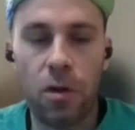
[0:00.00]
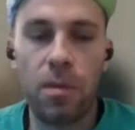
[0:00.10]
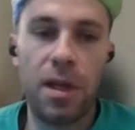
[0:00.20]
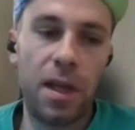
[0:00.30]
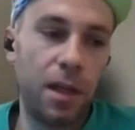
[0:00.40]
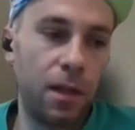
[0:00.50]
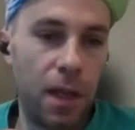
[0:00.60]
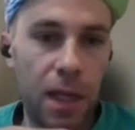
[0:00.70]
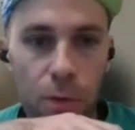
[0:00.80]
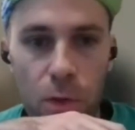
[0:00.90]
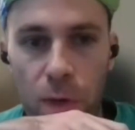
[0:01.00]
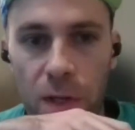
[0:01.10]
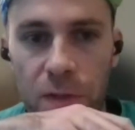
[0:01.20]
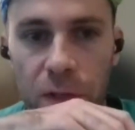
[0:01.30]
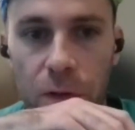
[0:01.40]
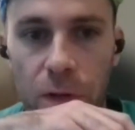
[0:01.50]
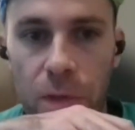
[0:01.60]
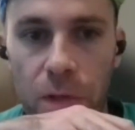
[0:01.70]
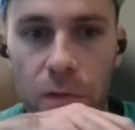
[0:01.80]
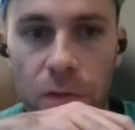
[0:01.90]
probably in in quick tracing or
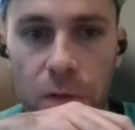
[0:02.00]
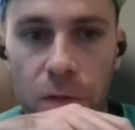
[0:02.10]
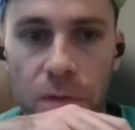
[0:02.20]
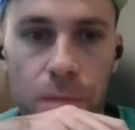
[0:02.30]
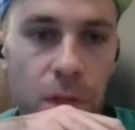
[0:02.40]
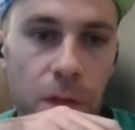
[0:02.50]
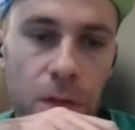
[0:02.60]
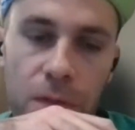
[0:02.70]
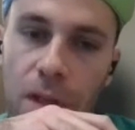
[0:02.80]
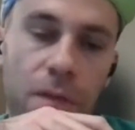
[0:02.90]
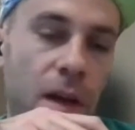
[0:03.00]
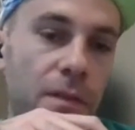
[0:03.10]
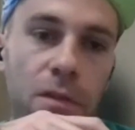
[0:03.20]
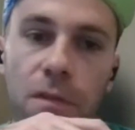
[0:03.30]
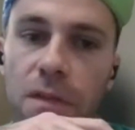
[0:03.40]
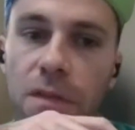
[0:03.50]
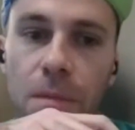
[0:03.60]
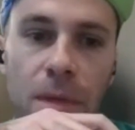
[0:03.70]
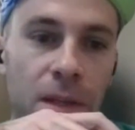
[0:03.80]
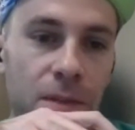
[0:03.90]
in mediofondus because if after
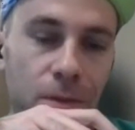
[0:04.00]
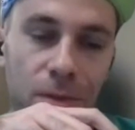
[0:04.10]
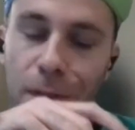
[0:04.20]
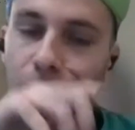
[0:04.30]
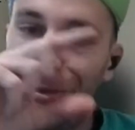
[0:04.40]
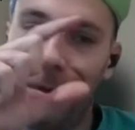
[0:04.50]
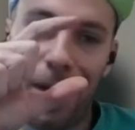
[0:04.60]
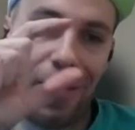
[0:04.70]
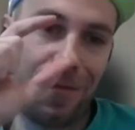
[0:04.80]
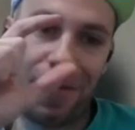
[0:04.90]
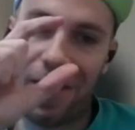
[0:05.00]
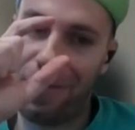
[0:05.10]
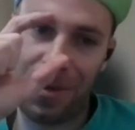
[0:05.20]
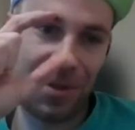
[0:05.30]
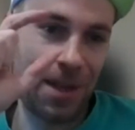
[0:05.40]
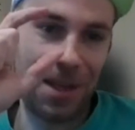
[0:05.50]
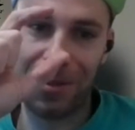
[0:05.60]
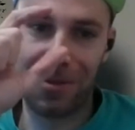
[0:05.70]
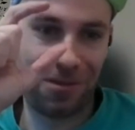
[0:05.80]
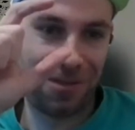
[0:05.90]
15 minutes you see that you have
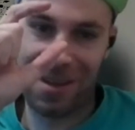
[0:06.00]
5% of